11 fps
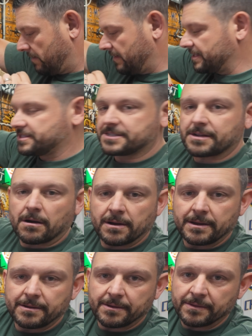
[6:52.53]
they
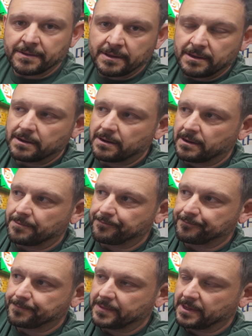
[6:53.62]
started the,
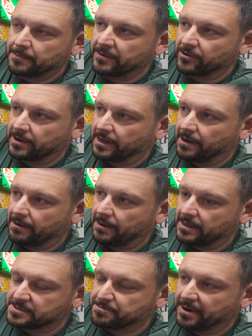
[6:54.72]
I'm never going to get it all
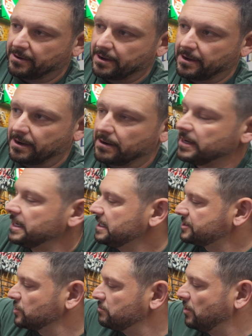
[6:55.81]
out, it's buried in here.
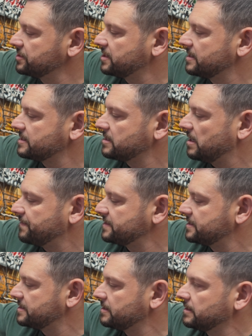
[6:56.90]
So most of the stuff is
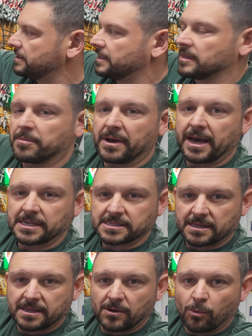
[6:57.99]
still in the bags.
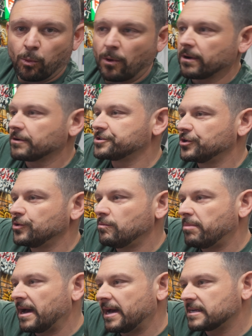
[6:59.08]
I think 1 or 2
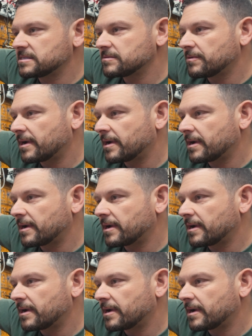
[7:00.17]
bags,